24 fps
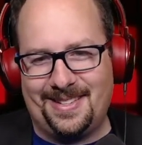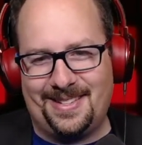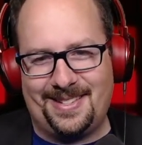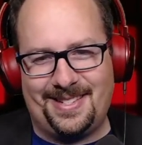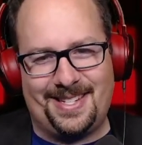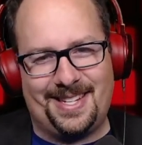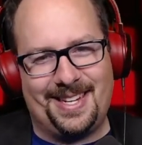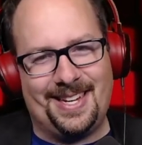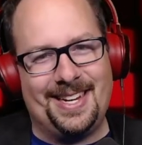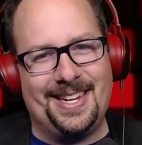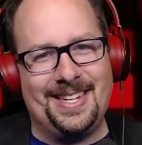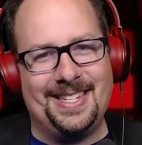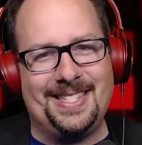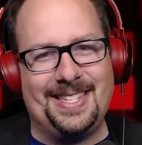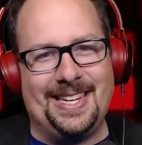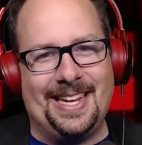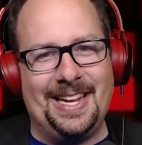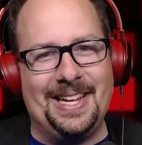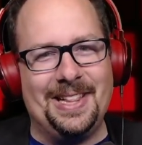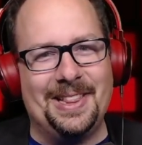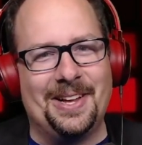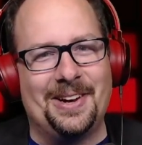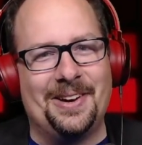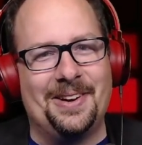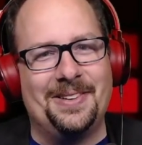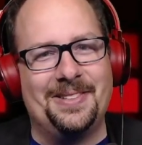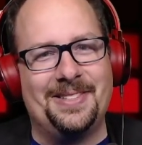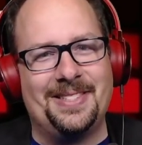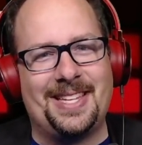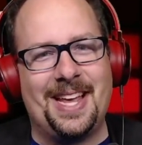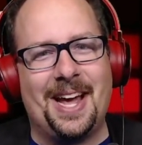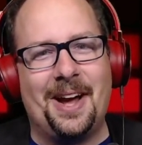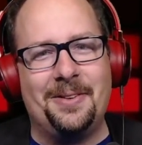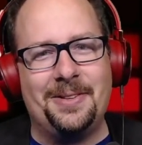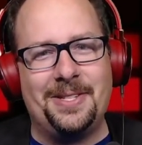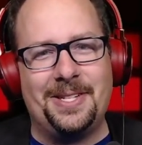TEC
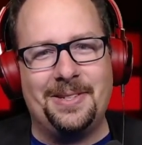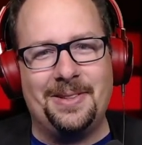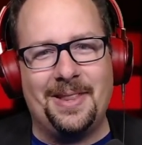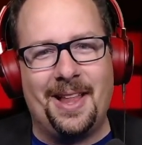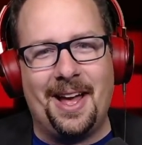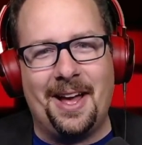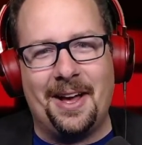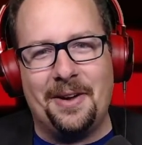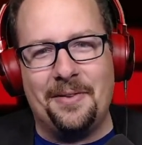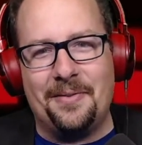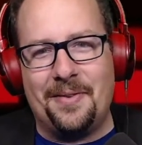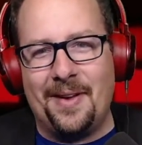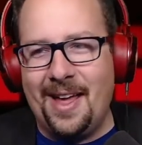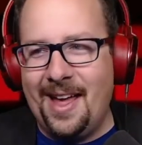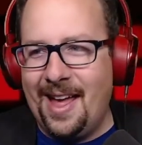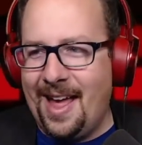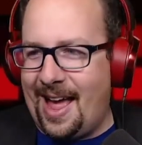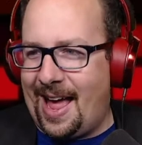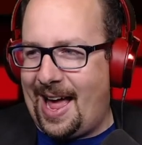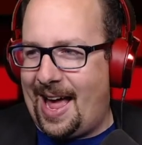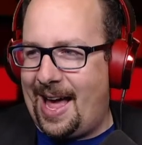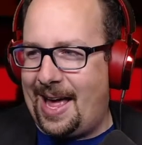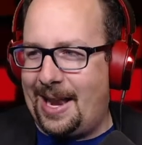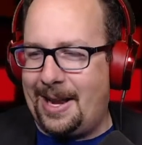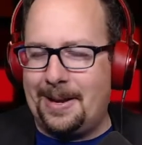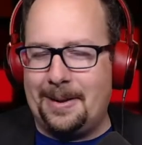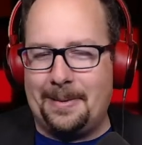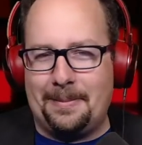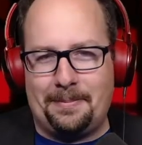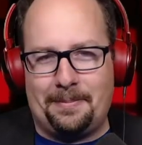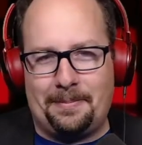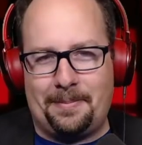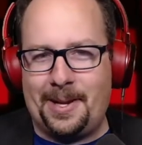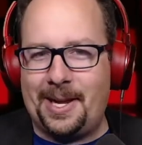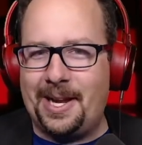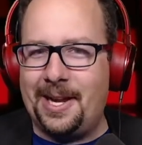learns how to love, and
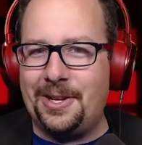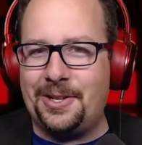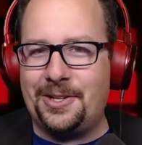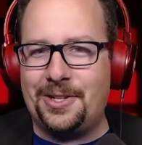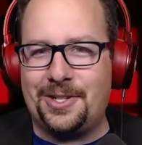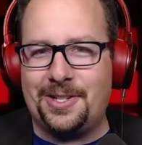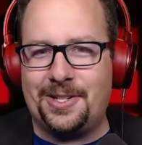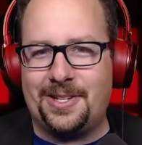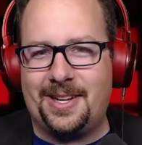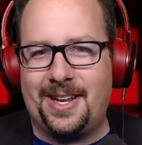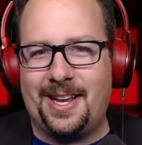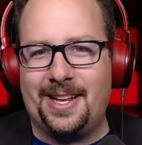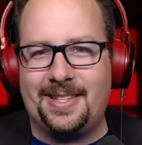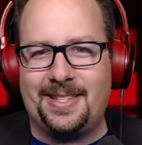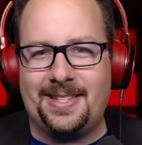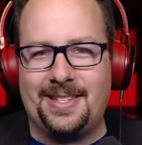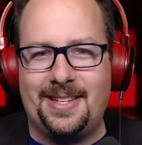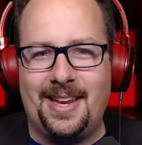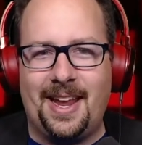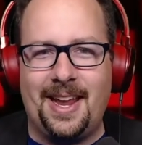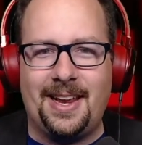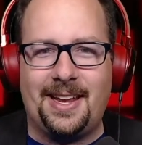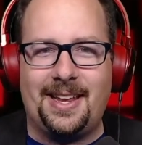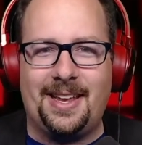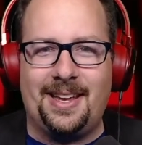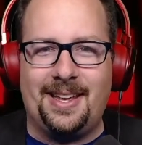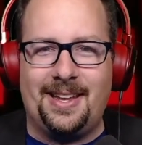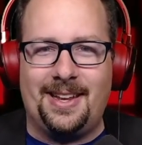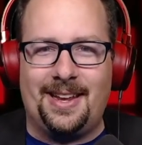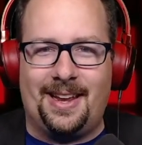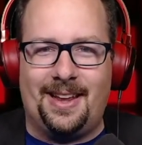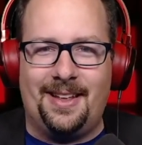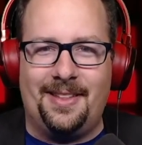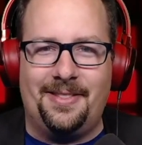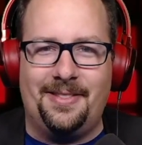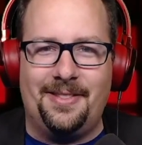Peach gets naked
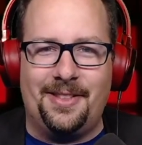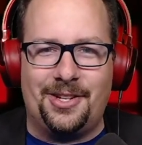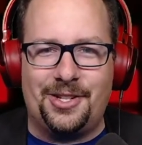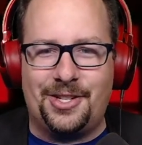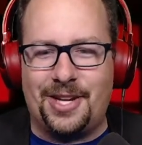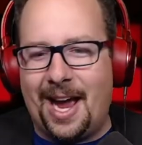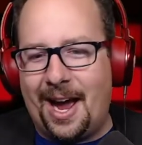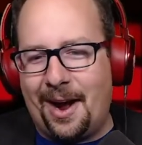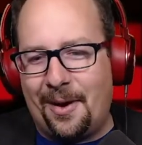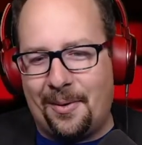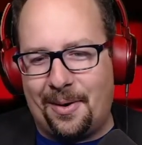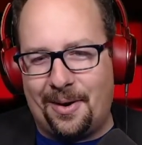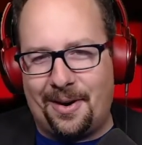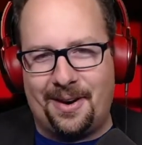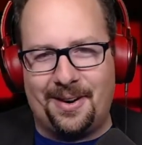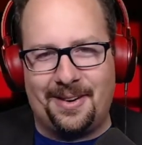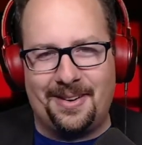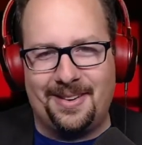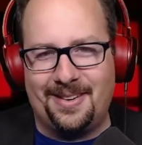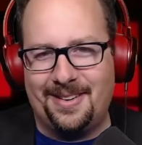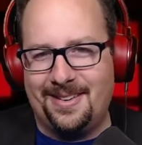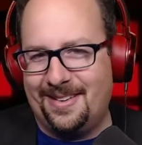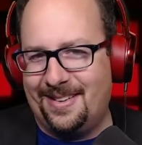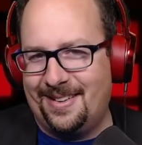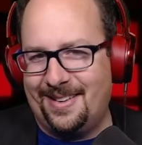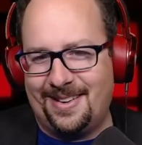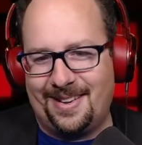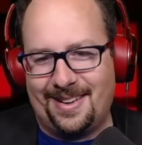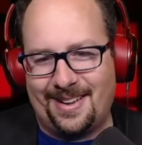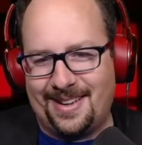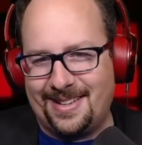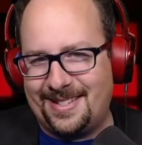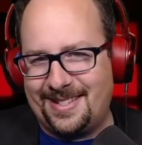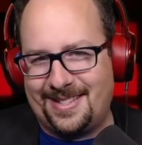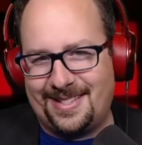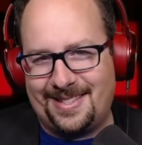in the shower
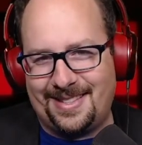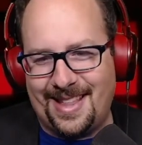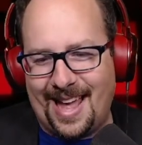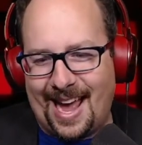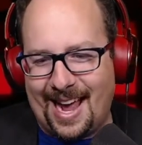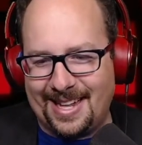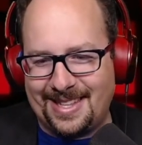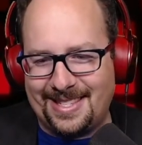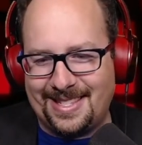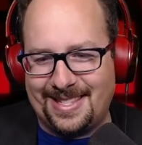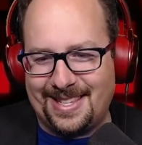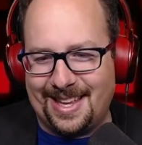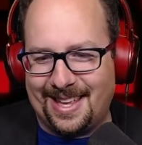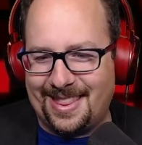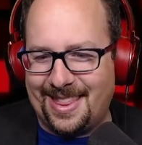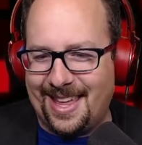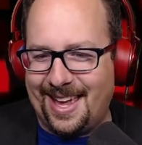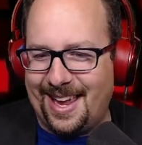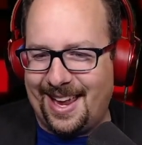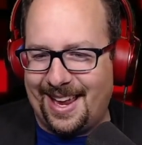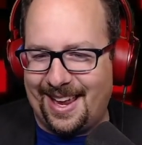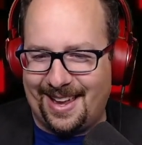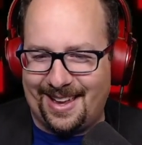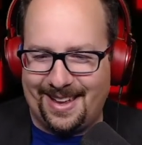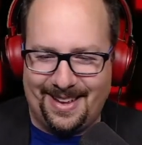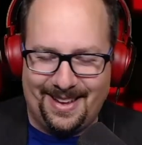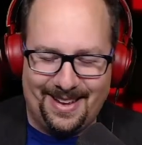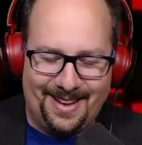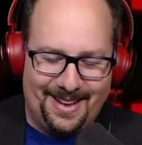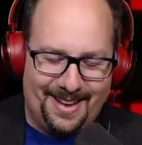because that's a thing.